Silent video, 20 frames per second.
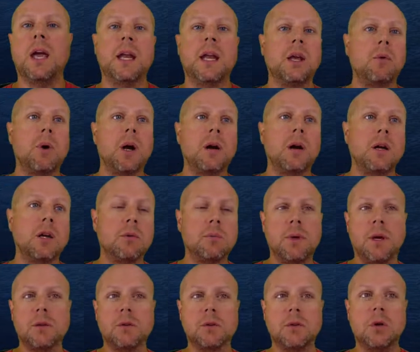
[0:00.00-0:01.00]
anywhere. It
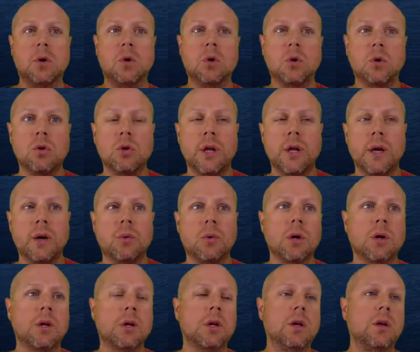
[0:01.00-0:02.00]
could be on the local
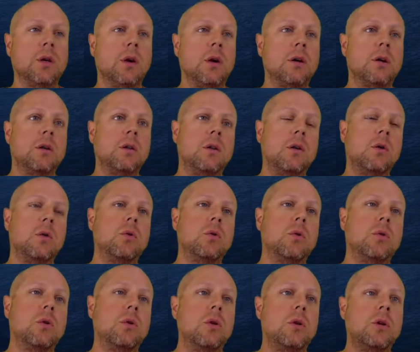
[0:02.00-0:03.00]
network, on a
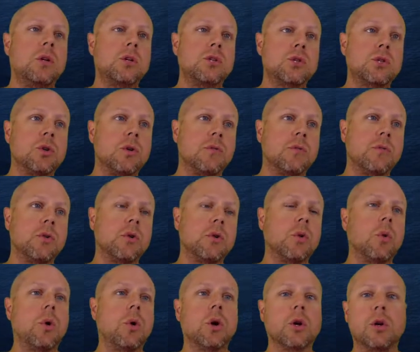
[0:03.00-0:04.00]
local server,
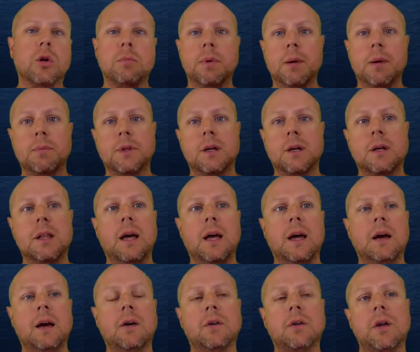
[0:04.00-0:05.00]
or it could be up in the
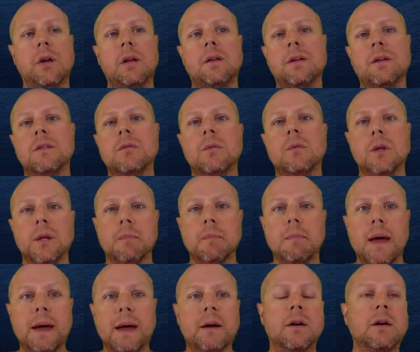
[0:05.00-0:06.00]
cloud. It doesn't really
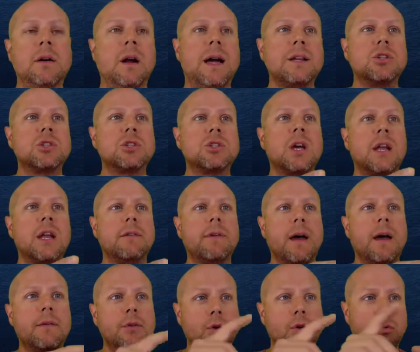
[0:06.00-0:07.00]
matter. I just kind of
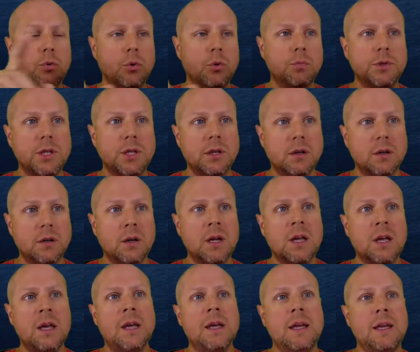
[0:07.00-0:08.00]
have it grouped here
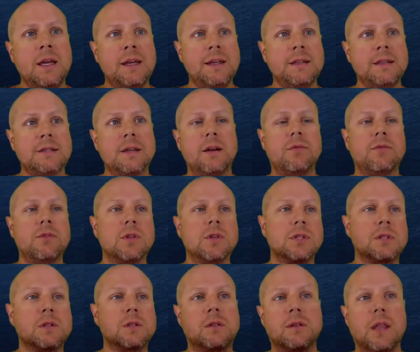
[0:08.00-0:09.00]
inside of
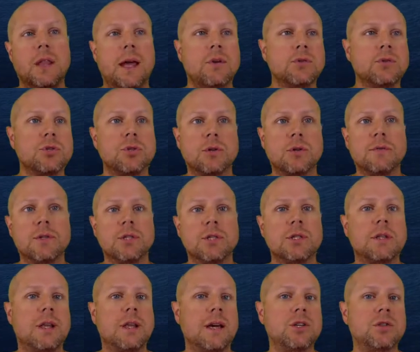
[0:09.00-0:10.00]
this cloud
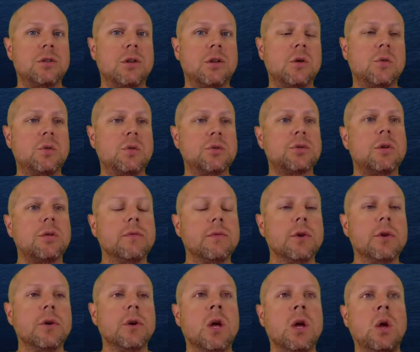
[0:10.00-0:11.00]
service / local
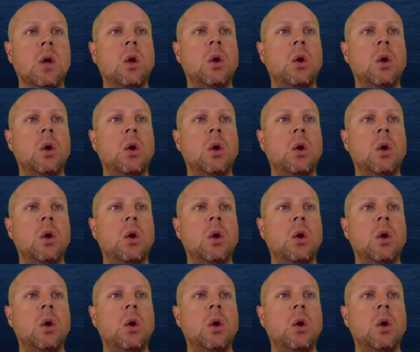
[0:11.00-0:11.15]
server